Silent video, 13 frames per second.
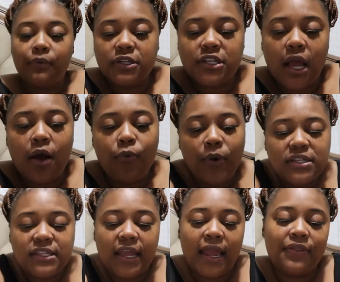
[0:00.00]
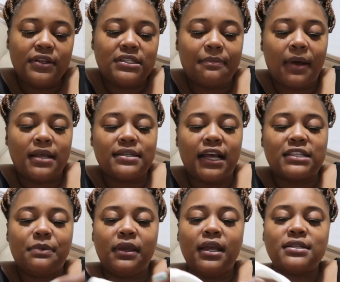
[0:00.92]
which I wish they had this in my
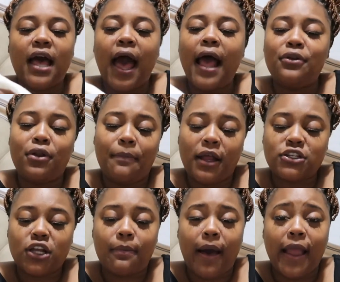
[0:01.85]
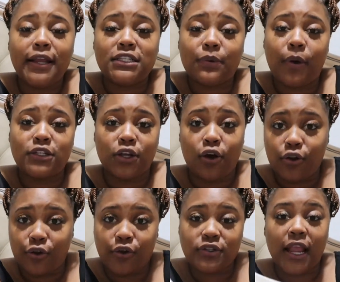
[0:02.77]
size, because I don't know about y'all, but I used to watch
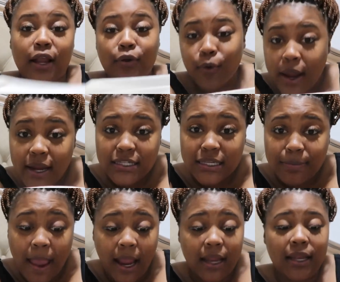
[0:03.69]
Golden Girls like crazy back